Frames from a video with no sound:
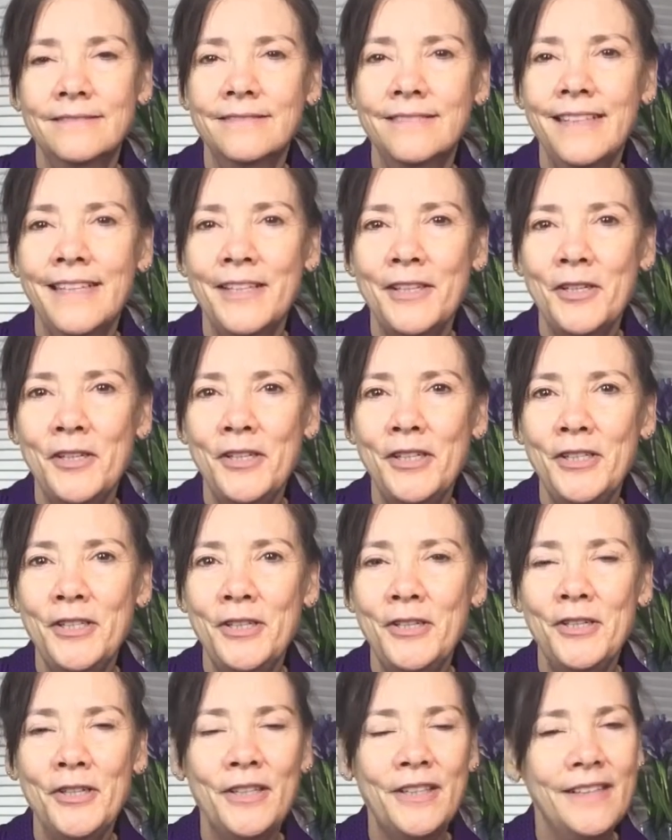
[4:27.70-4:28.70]
It
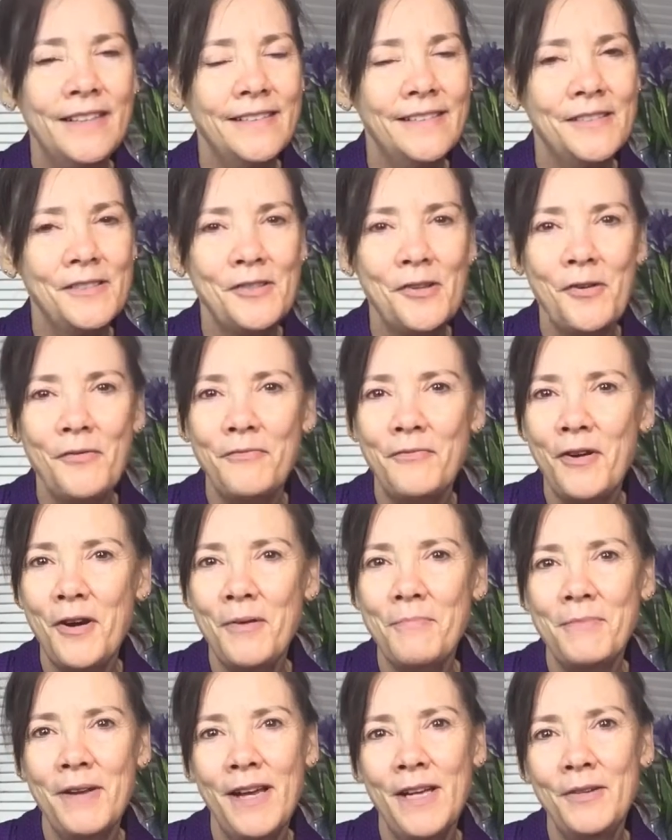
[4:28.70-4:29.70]
couldn't hurt, and so
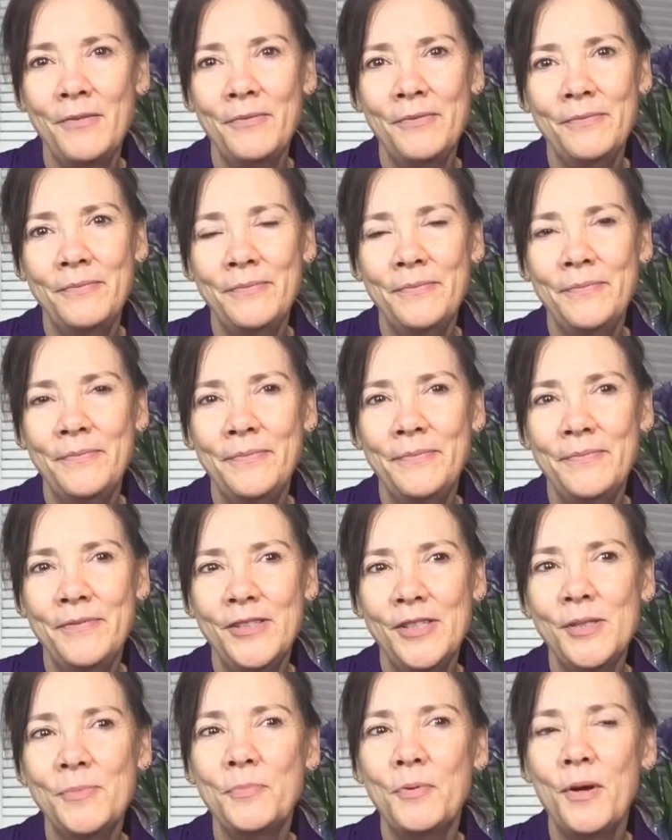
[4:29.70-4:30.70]
far mine
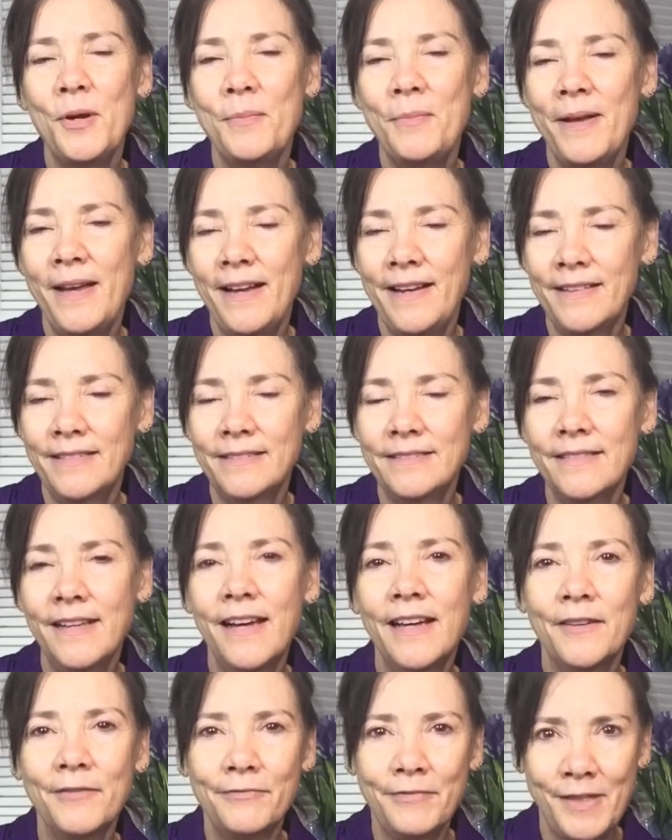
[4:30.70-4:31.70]
just brought back a
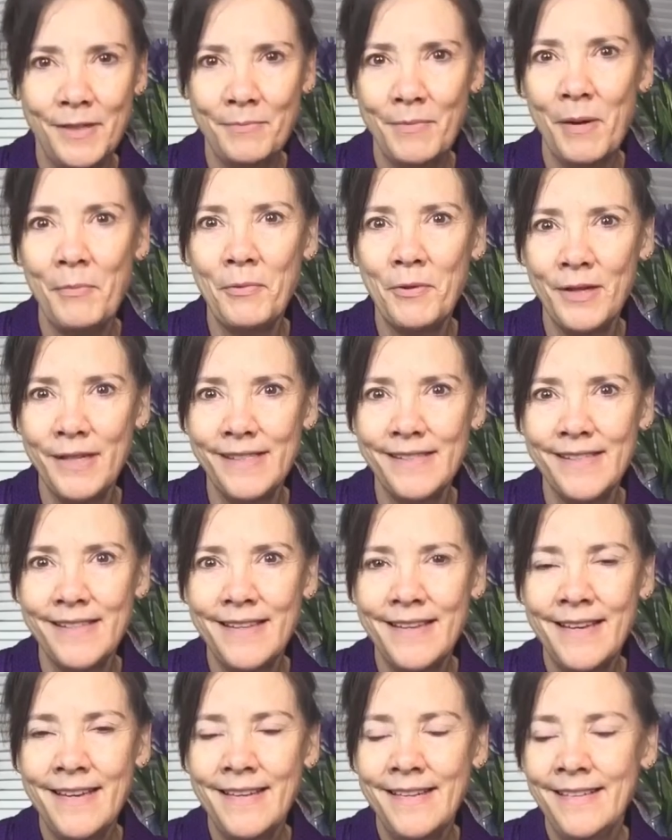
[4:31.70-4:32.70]
lot of fun
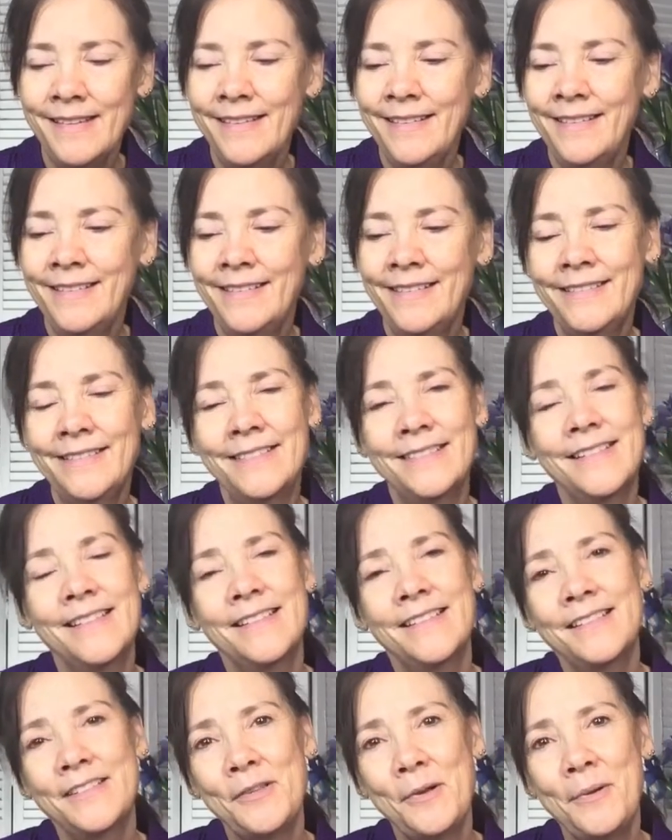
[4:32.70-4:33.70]
memories. And
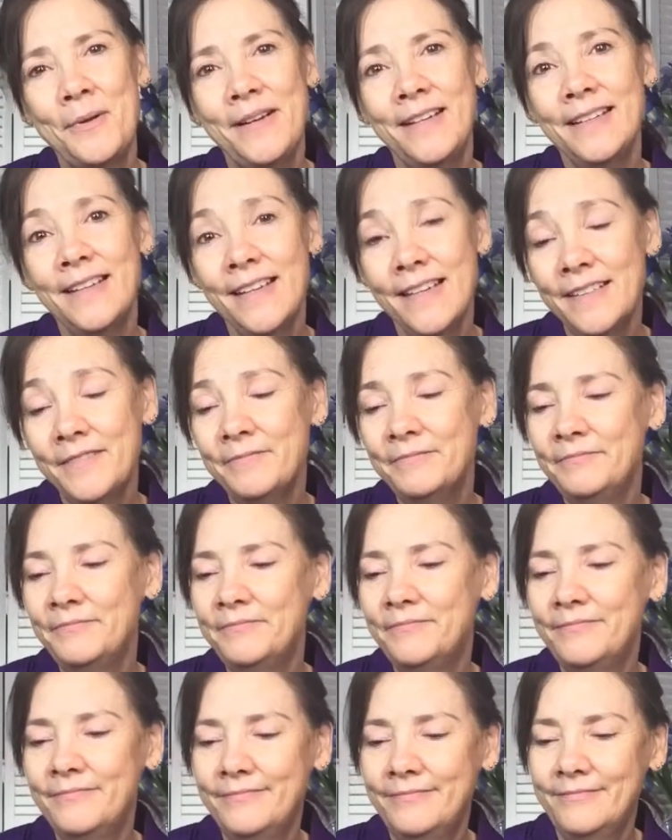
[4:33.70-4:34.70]
so again,
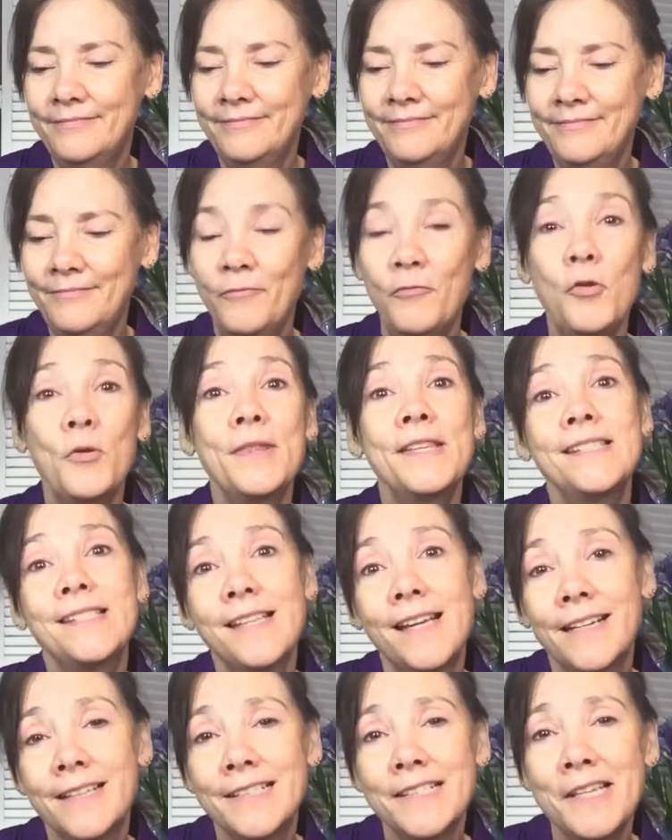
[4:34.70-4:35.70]
for the
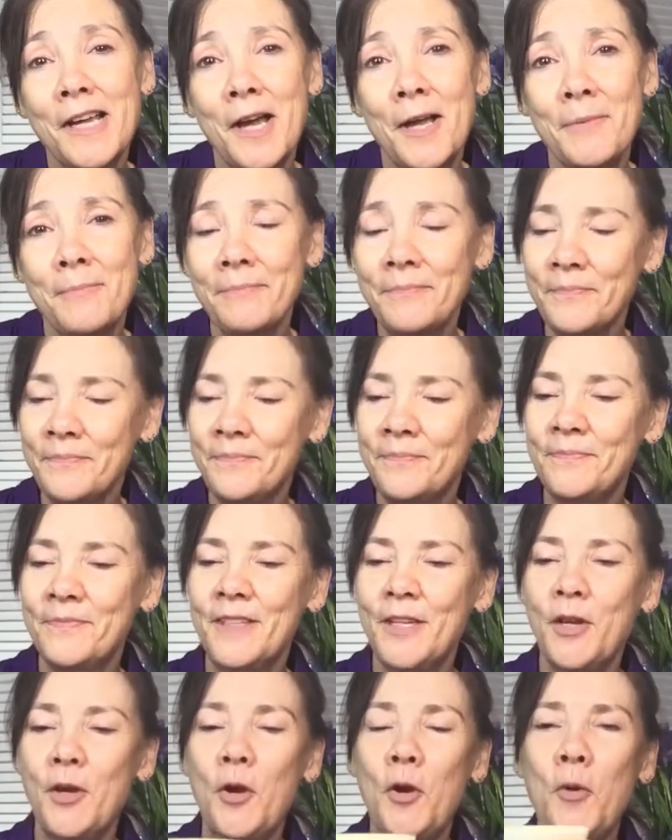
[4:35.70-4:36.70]
second time,
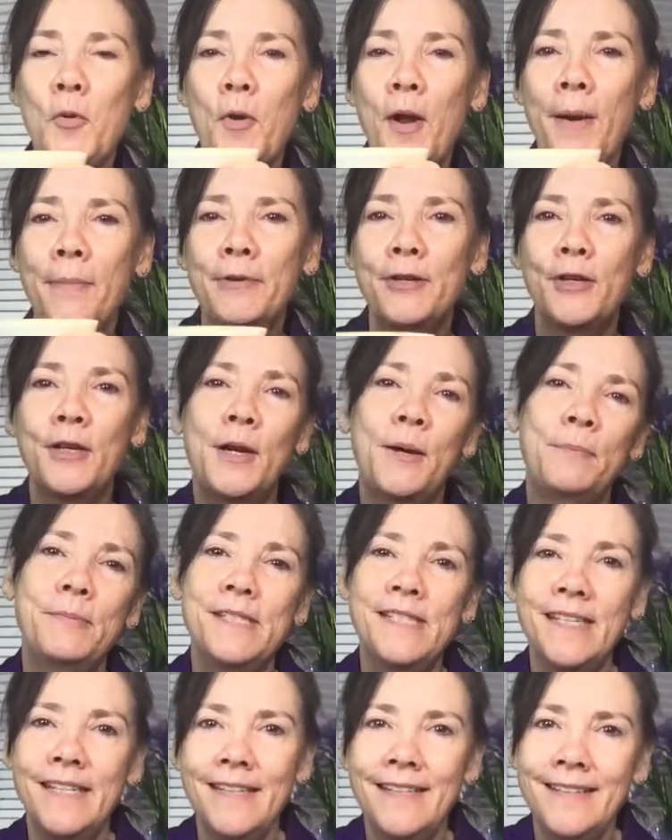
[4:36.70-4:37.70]
grab your cup
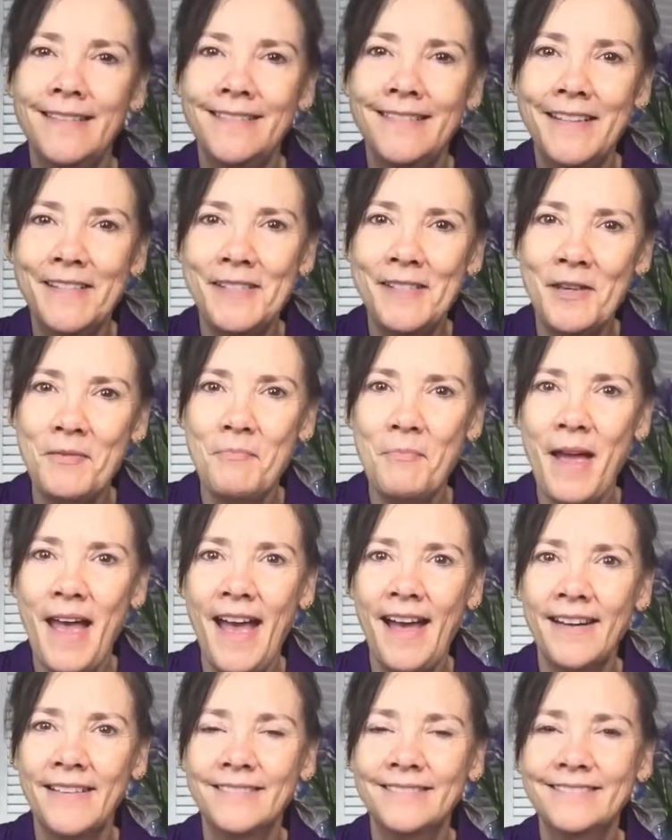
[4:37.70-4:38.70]
of tea, sit
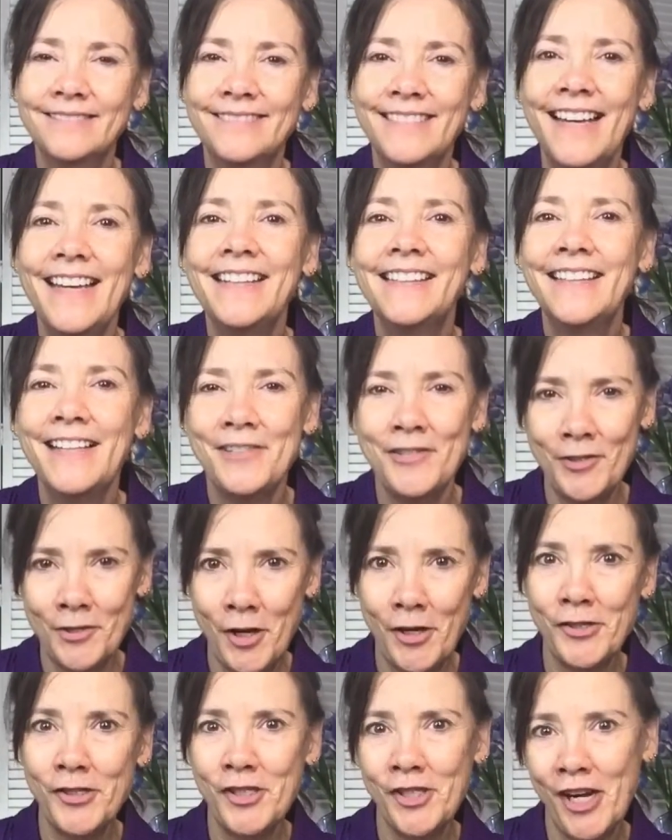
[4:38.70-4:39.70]
back, and let's
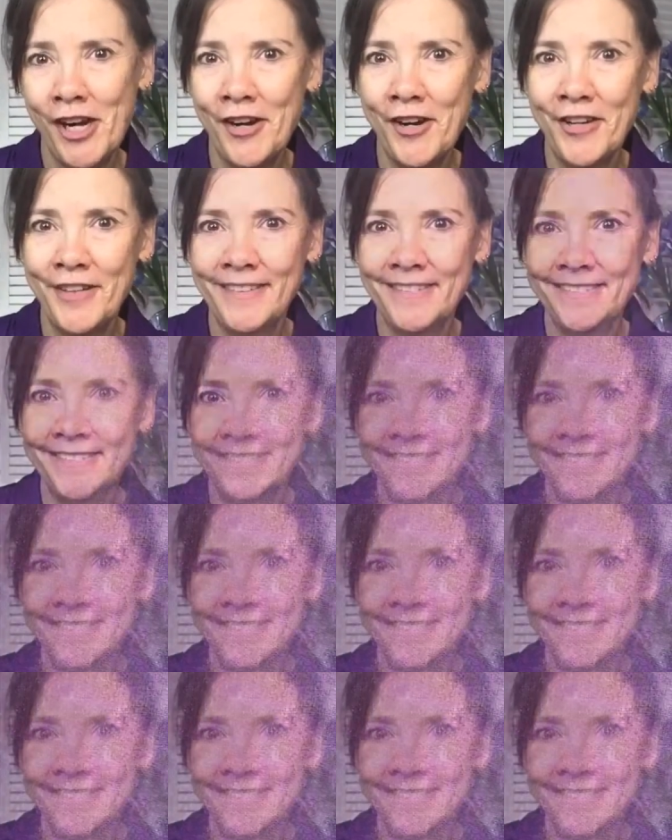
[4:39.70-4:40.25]
start sharing.